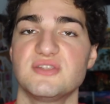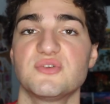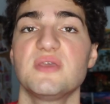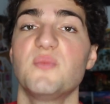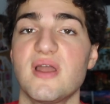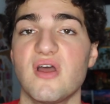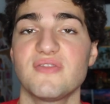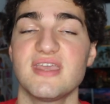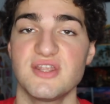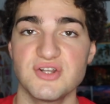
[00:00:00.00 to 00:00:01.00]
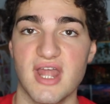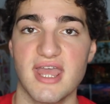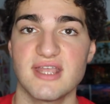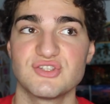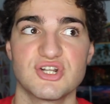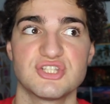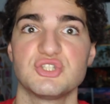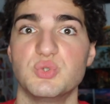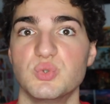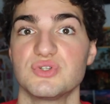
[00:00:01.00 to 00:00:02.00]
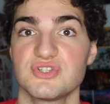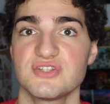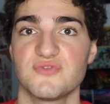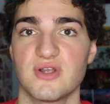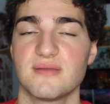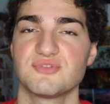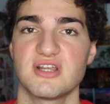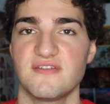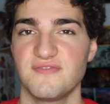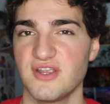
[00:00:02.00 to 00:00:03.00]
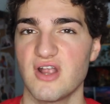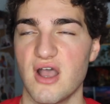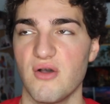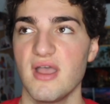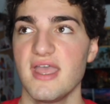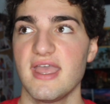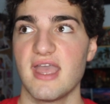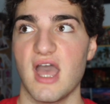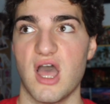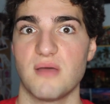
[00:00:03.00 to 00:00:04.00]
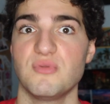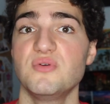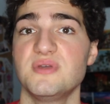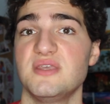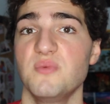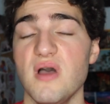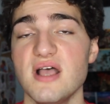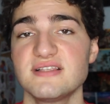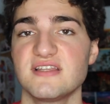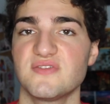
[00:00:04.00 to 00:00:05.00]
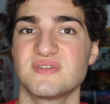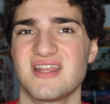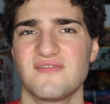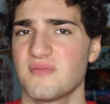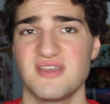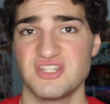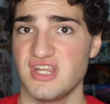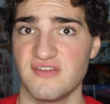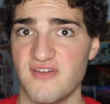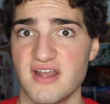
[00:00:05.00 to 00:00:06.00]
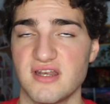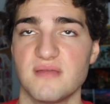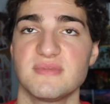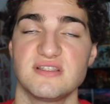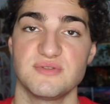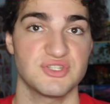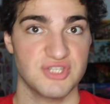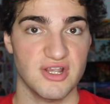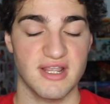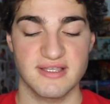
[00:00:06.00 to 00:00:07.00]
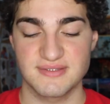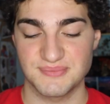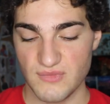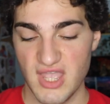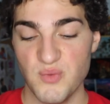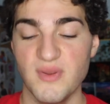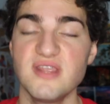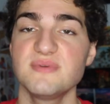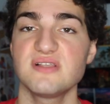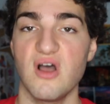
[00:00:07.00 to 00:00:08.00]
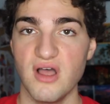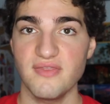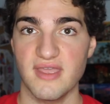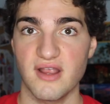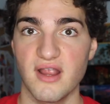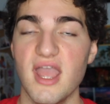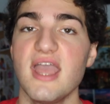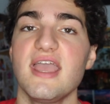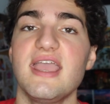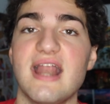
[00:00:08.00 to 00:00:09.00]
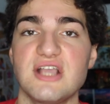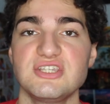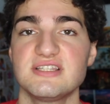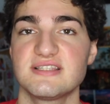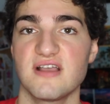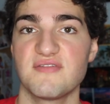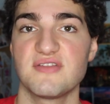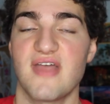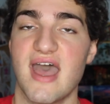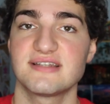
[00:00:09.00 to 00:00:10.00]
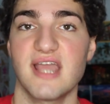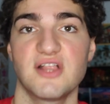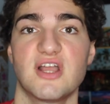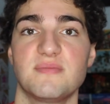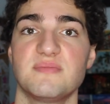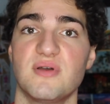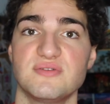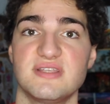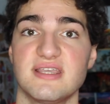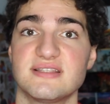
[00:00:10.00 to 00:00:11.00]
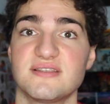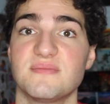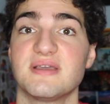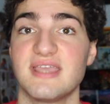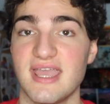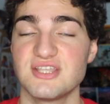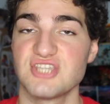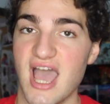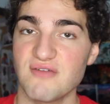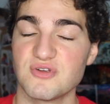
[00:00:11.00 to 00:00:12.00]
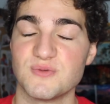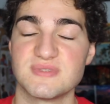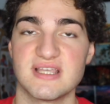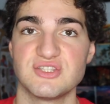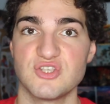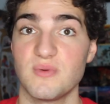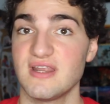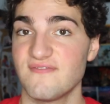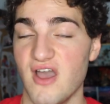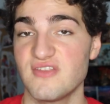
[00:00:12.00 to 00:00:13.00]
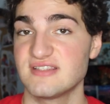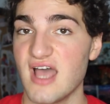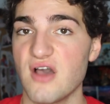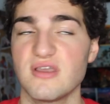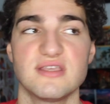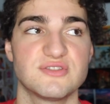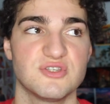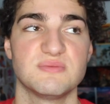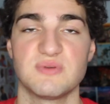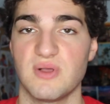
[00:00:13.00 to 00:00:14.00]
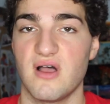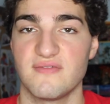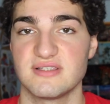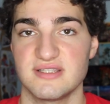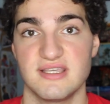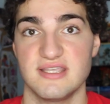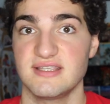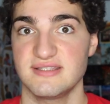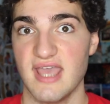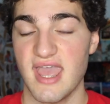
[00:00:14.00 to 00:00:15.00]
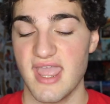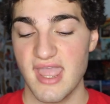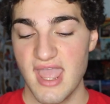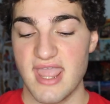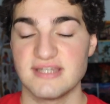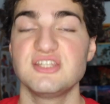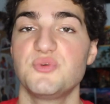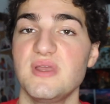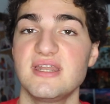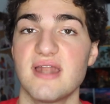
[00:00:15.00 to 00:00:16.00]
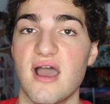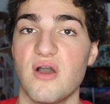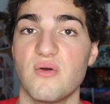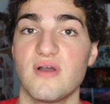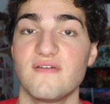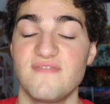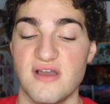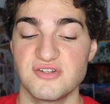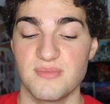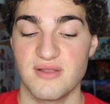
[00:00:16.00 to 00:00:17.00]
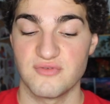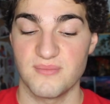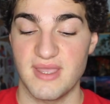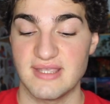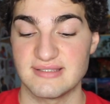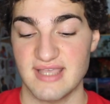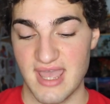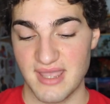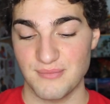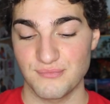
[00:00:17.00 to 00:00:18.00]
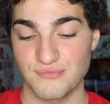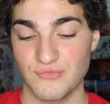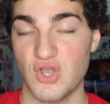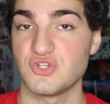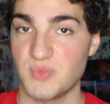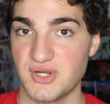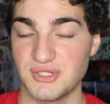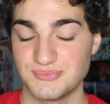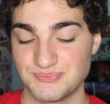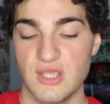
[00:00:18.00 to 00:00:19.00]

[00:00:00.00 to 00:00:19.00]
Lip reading: And so he went on the internet and started to Google search for him, trying to figure out who he was and if there was any information he could find on him, because he was just curious. And when he was on there, he had actually discovered that Tyler had been posting in some gay chat rooms. And so when he found this out, he assumed, well, obviously he is gay. And he tweeted out, "Found out my roommate is gay," on Twitter.